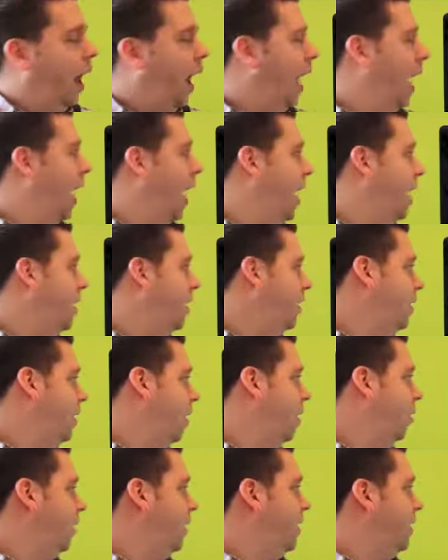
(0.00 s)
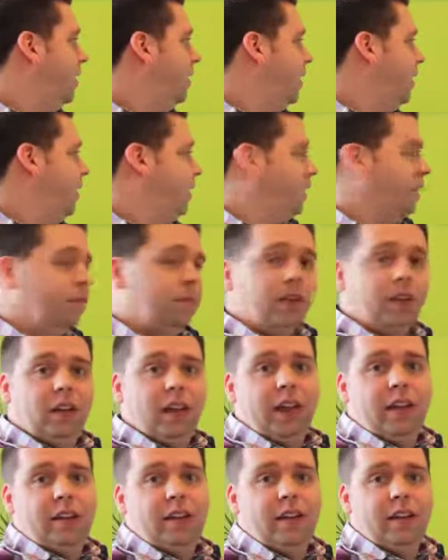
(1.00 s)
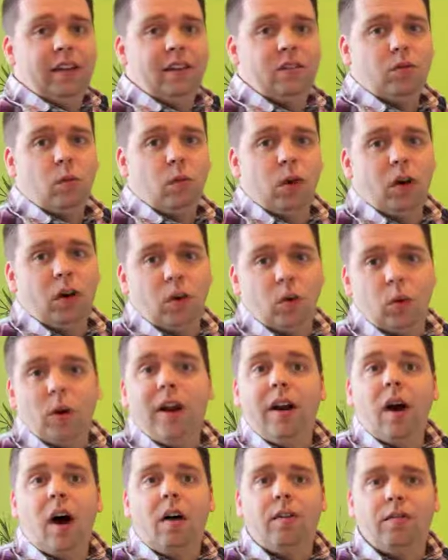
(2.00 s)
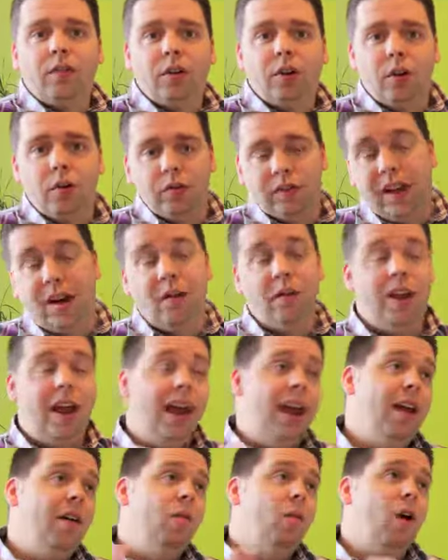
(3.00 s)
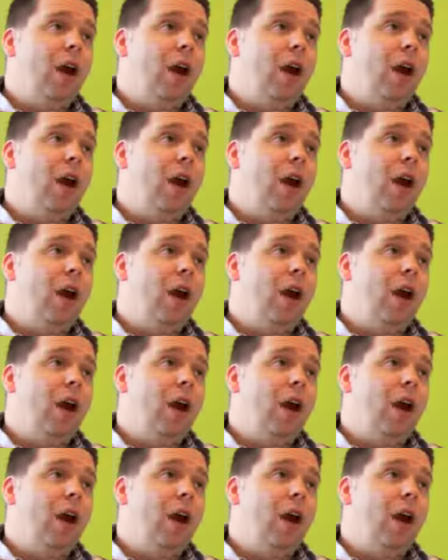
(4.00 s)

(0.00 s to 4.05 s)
And, let's say something like this where a great offer goes out, hey,